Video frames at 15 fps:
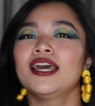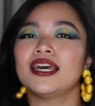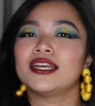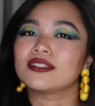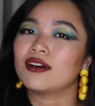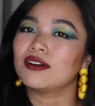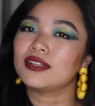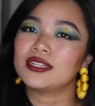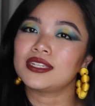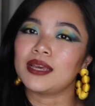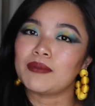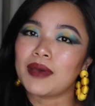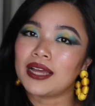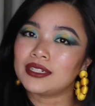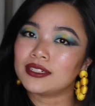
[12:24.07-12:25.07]
It's all the
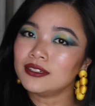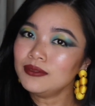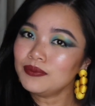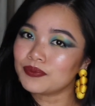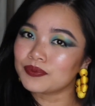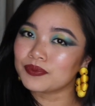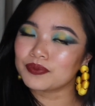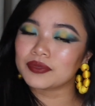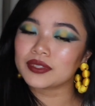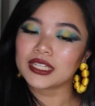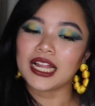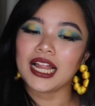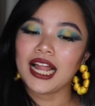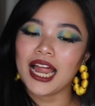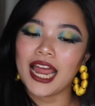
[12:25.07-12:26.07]
same handle,
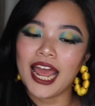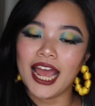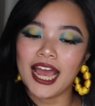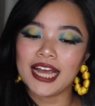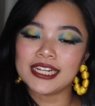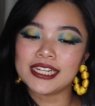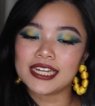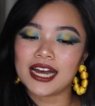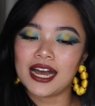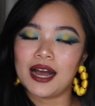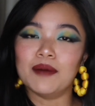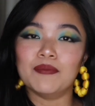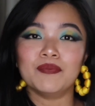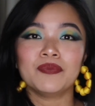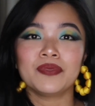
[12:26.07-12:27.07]
and
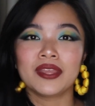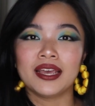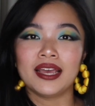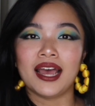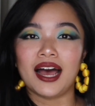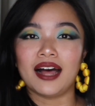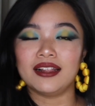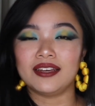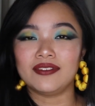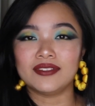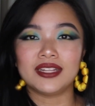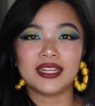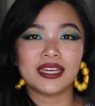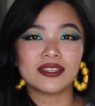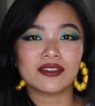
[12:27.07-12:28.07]
I'll leave the
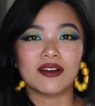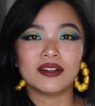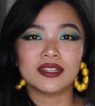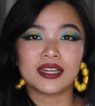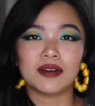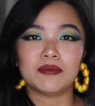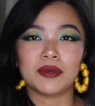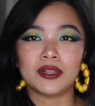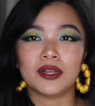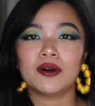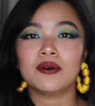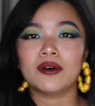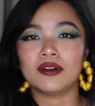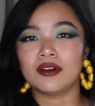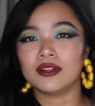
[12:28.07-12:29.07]
links all down
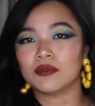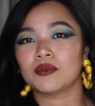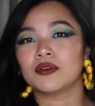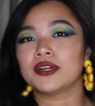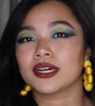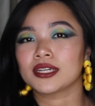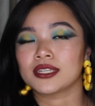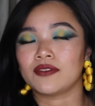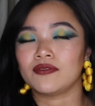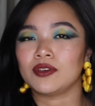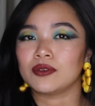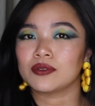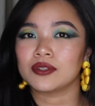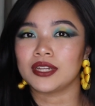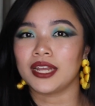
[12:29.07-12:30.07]
below and all the products I've
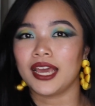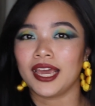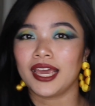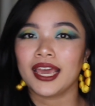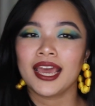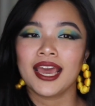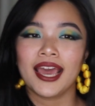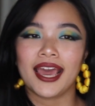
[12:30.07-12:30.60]
used today,